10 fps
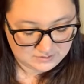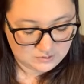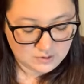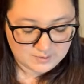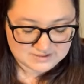
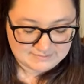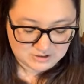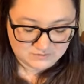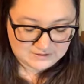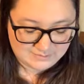Norwex
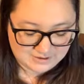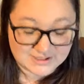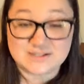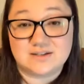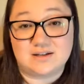microfiber
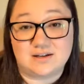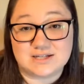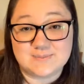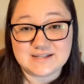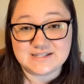is a little
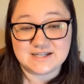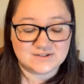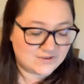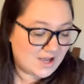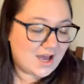
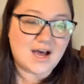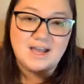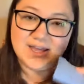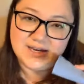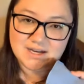expensive.
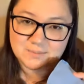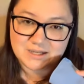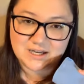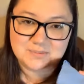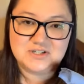I ended up
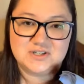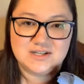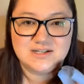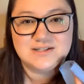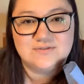getting a bunch of
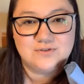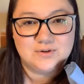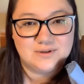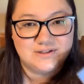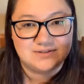these
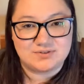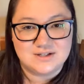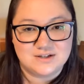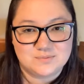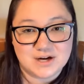for a
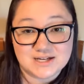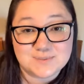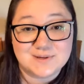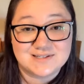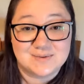relatively good
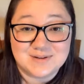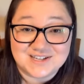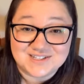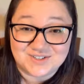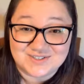price because I'm a
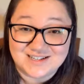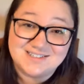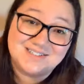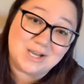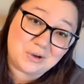
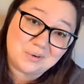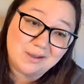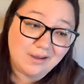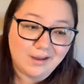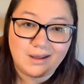consultant. So
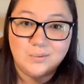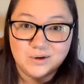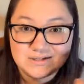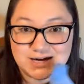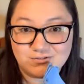it
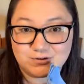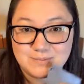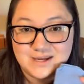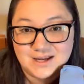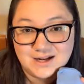worked out for
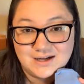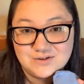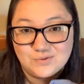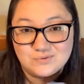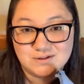me and I
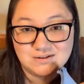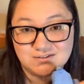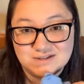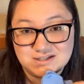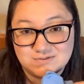don't
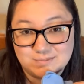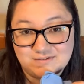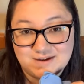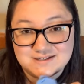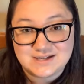love these for
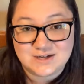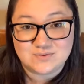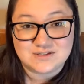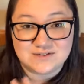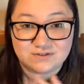my face. I
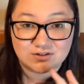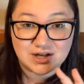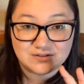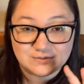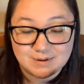use a different
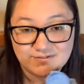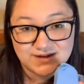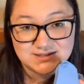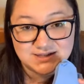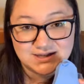cloth for my
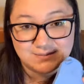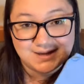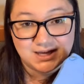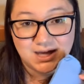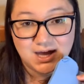face that they
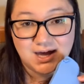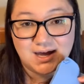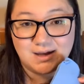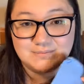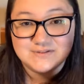make.
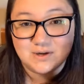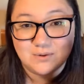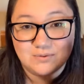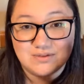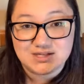Um,
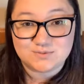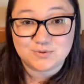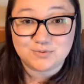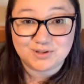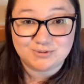so these
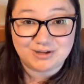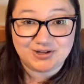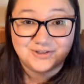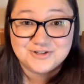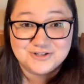work really
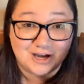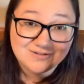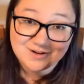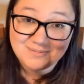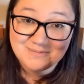well and they're
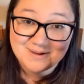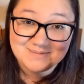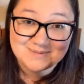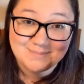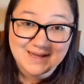soft on my
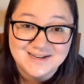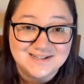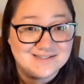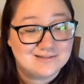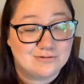baby's butt.
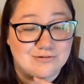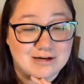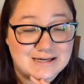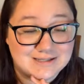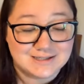It's
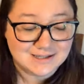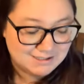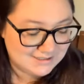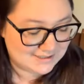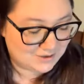great.
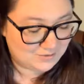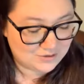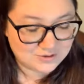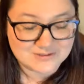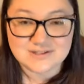So
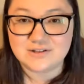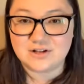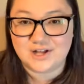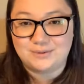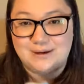those are the
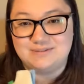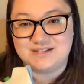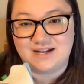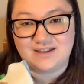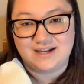cloth
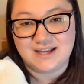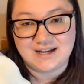wipes that I like.